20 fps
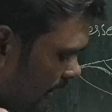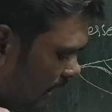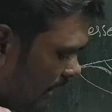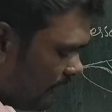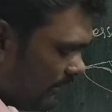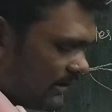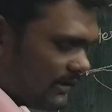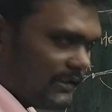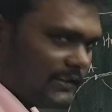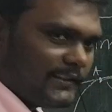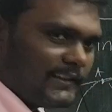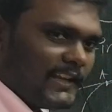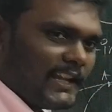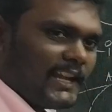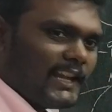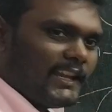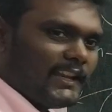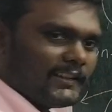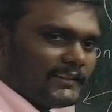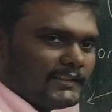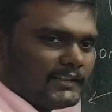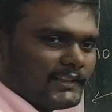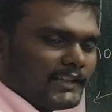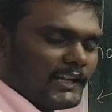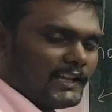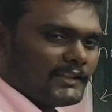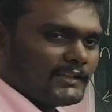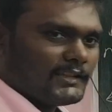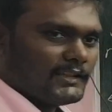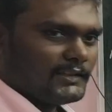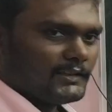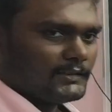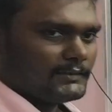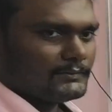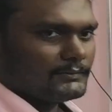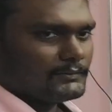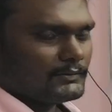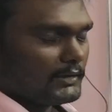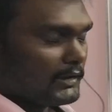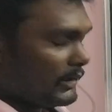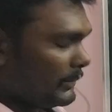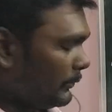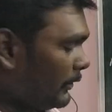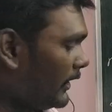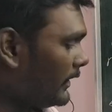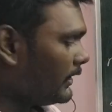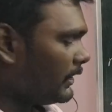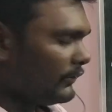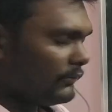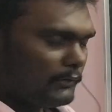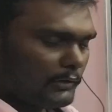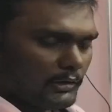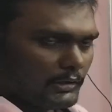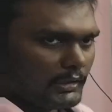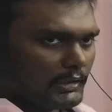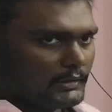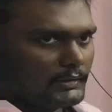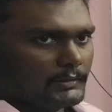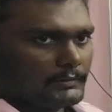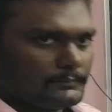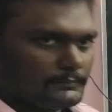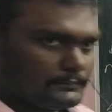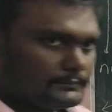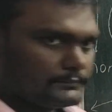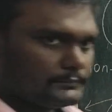are having this A as the tangent point of contact?